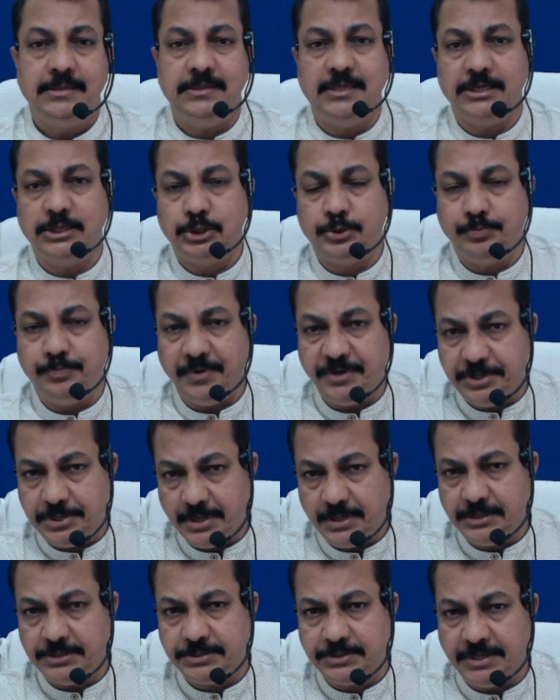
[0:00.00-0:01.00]
the
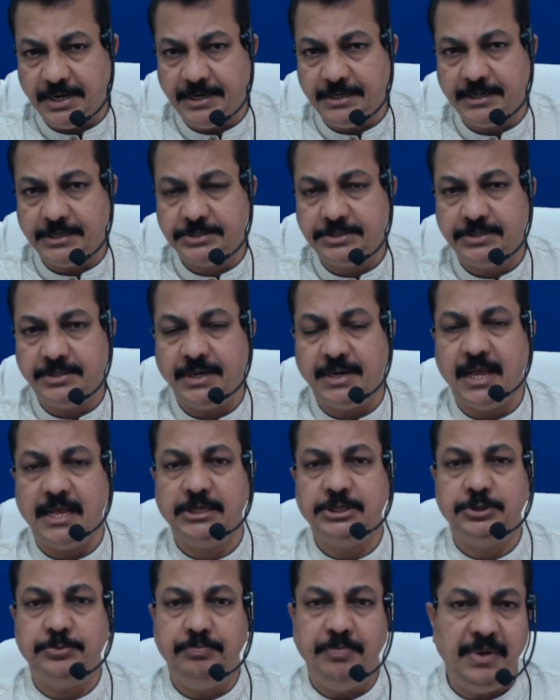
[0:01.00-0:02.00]
special status that
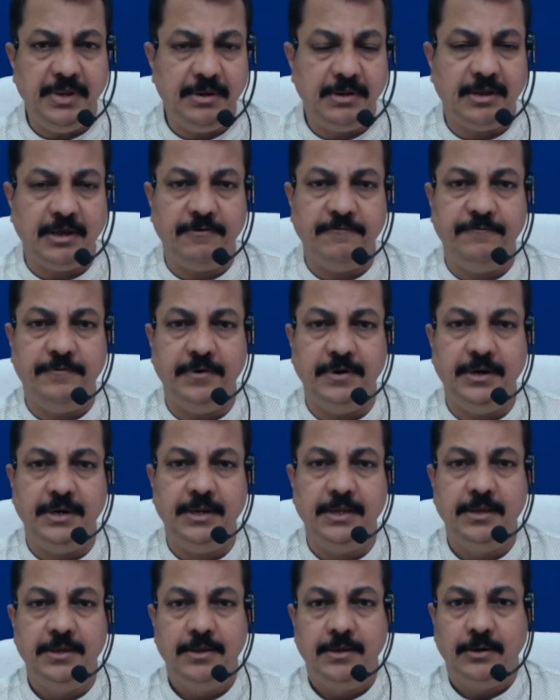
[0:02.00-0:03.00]
has been conferred